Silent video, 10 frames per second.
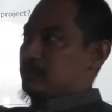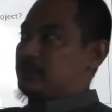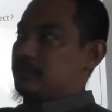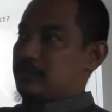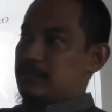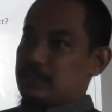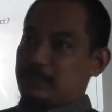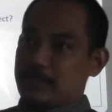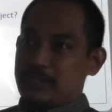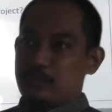generally
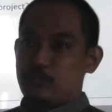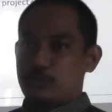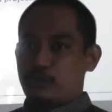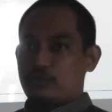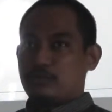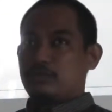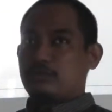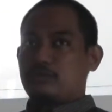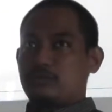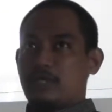speaking you should
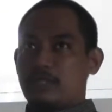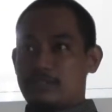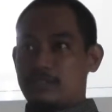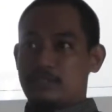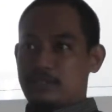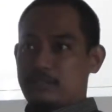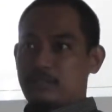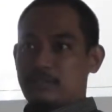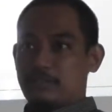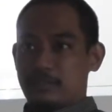answer in
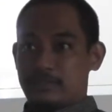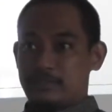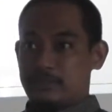your chapter.